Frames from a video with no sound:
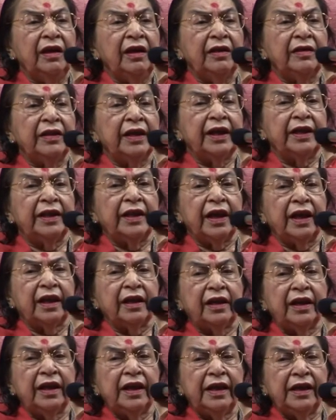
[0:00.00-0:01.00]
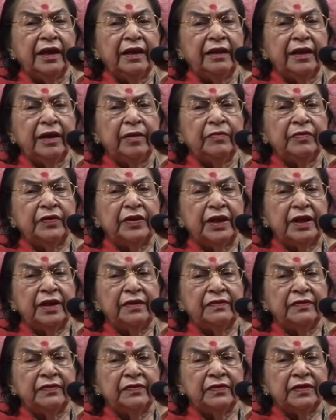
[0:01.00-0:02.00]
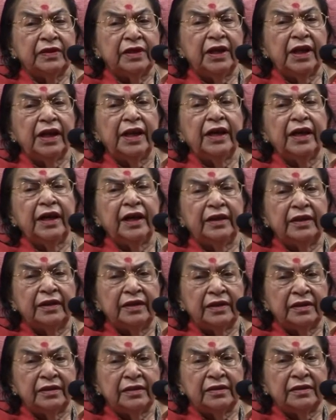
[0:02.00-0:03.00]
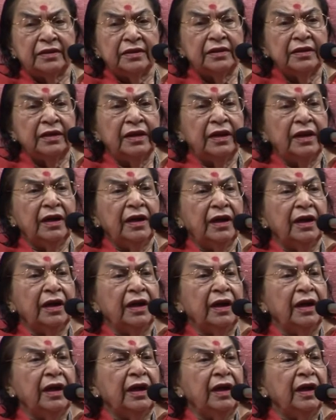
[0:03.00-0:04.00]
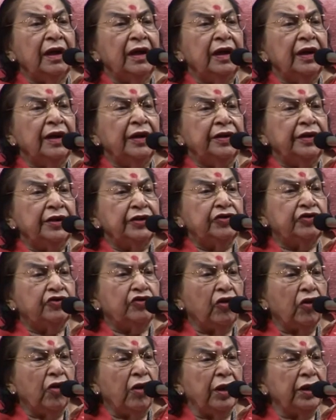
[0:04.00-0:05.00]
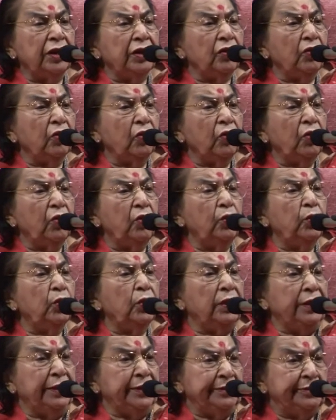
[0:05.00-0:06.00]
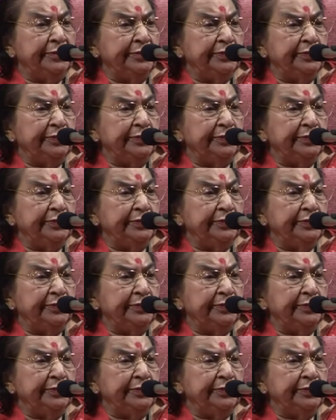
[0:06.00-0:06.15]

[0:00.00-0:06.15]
That they are killing themselves, killing others, destroying the whole world.